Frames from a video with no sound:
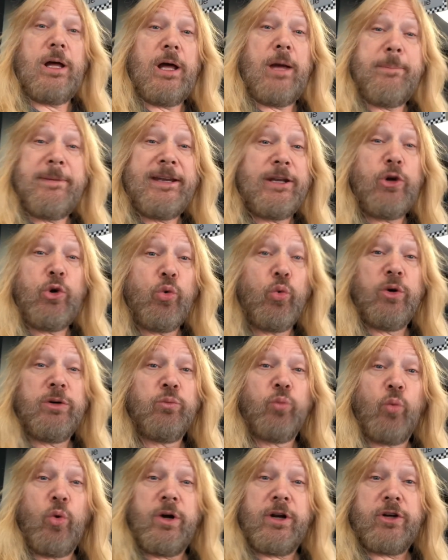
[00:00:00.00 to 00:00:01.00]
I mean, who
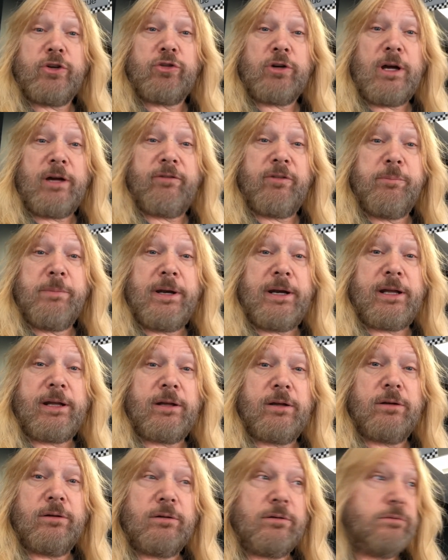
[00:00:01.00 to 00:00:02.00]
wouldn't want to drive a Mini?
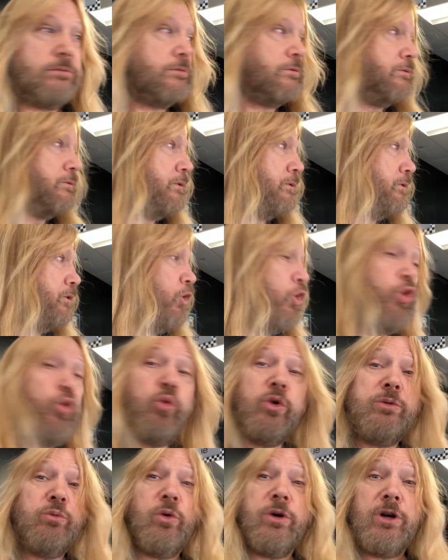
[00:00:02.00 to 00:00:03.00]
Who
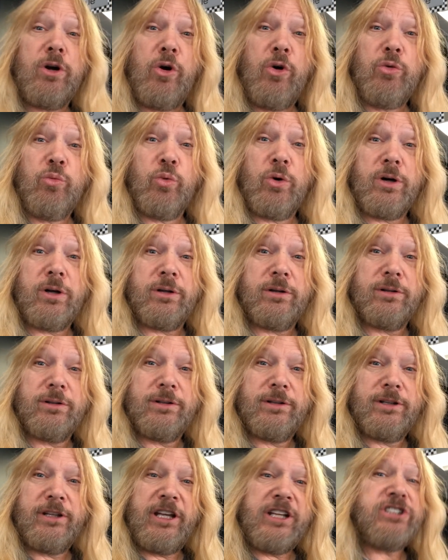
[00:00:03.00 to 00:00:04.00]
wouldn't want to own one?
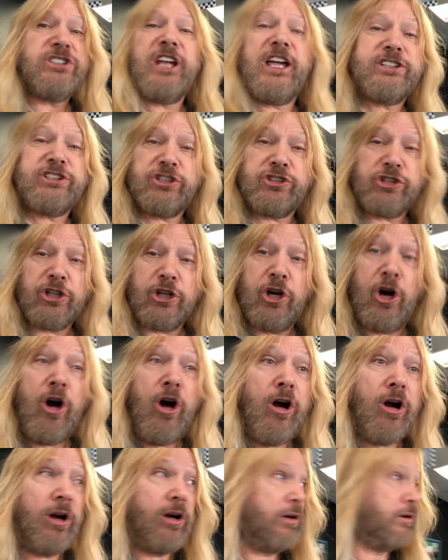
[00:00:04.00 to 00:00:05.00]
It's not just a
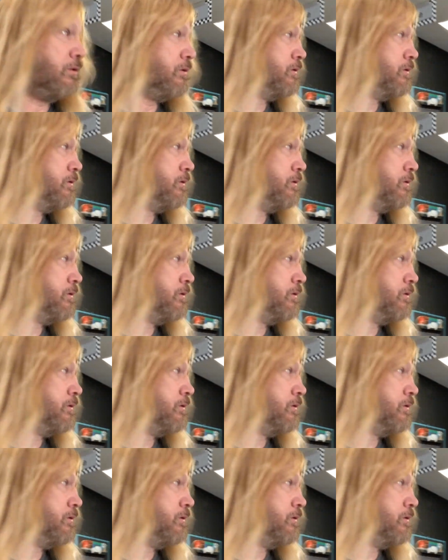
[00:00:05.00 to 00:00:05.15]
car,